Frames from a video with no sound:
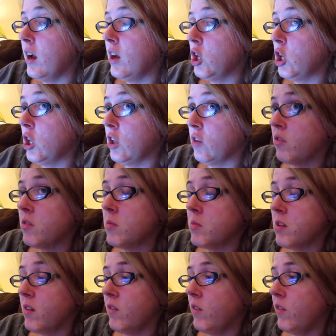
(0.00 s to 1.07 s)
I should clear some
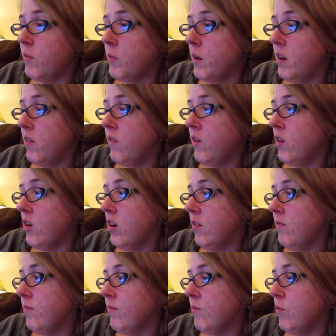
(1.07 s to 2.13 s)
stuff off my D V
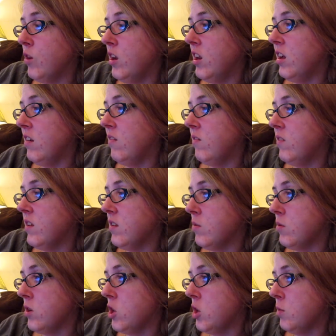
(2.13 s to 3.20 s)
R right now.
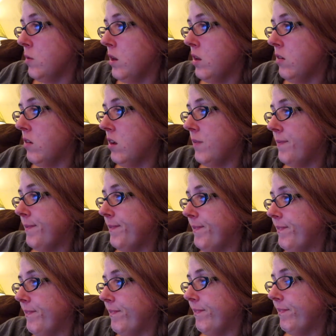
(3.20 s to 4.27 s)
That's what I should be doing.
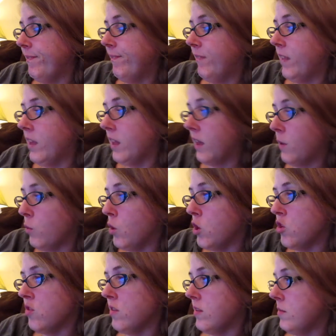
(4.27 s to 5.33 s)
Like
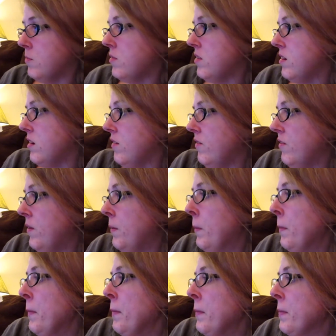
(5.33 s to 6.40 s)
watching some
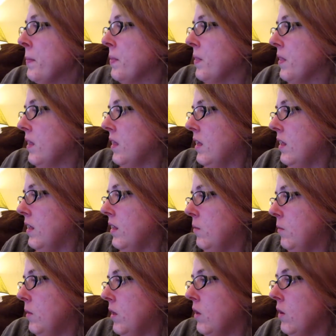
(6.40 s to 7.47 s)
stuff.
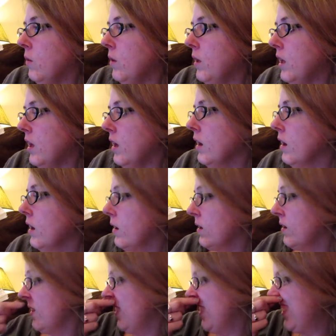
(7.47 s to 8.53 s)
Let me go
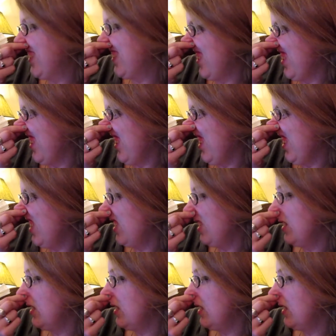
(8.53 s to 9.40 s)
here. Ugh.